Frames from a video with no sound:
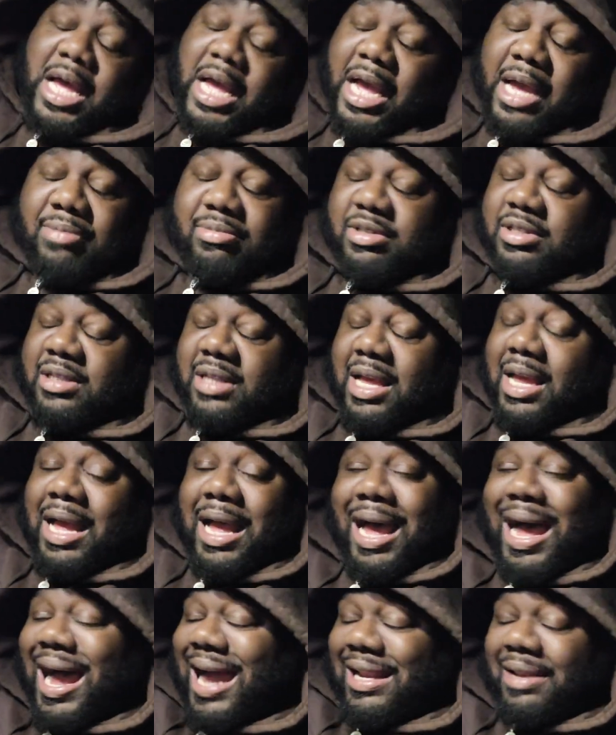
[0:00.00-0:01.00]
I'm just glad
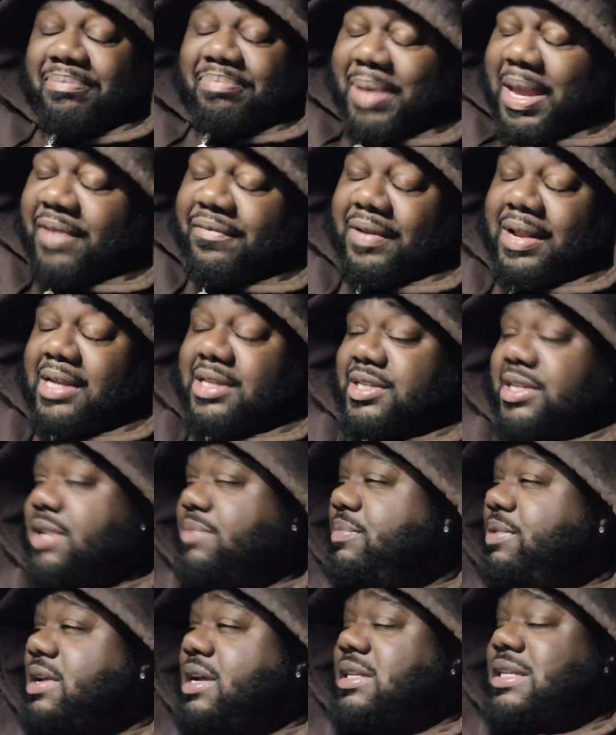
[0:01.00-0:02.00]
I didn't pay for that
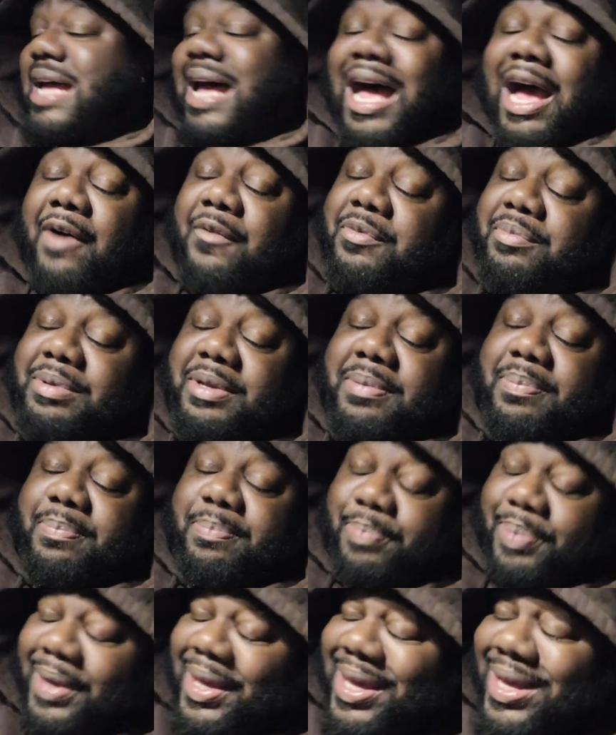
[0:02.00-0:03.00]
shit because I would be
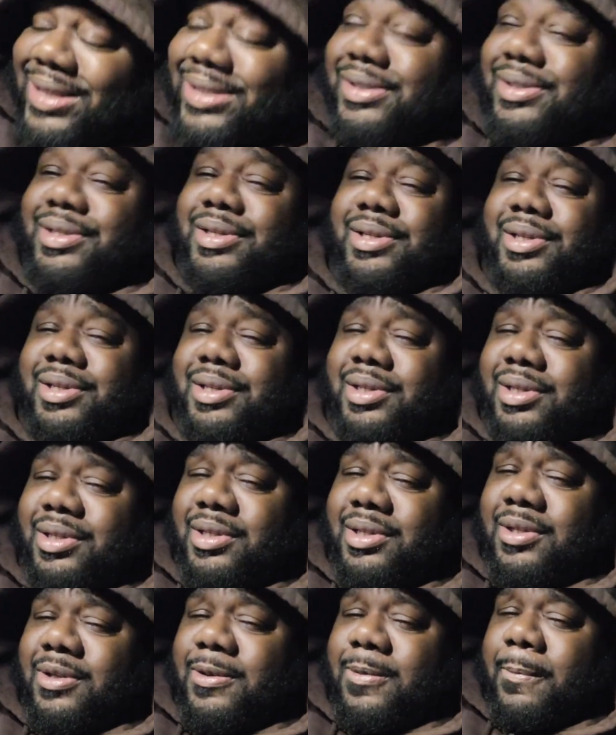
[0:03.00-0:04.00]
pissed.
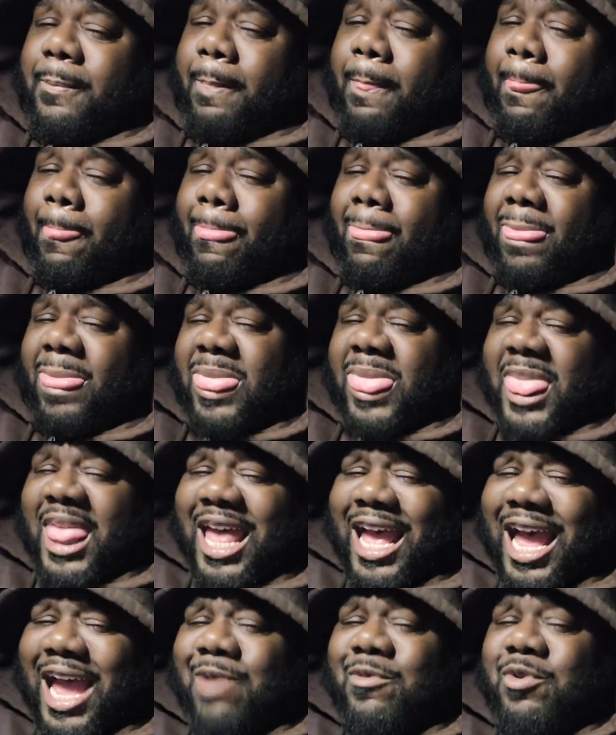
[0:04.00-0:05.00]

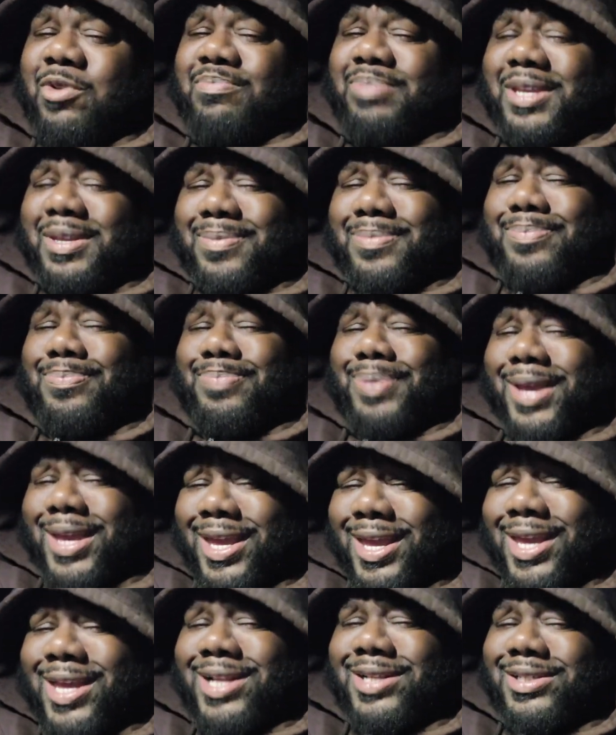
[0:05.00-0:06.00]
I would be
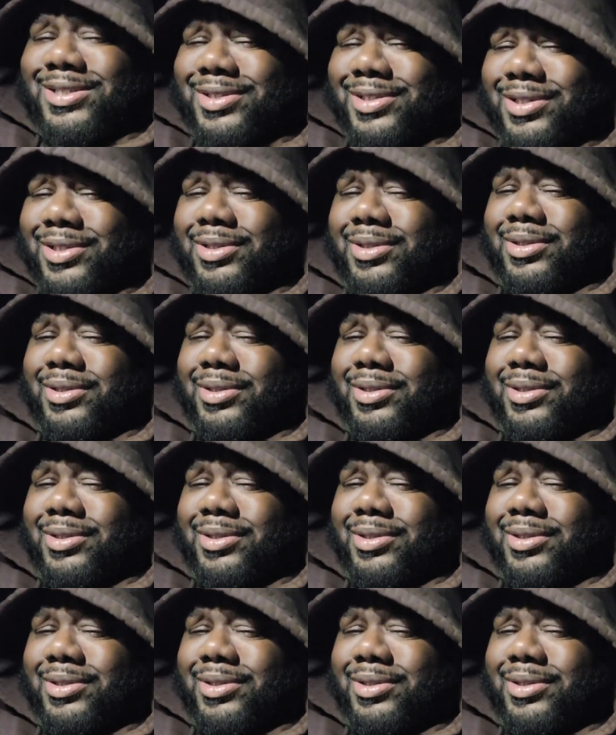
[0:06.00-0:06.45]
pissed.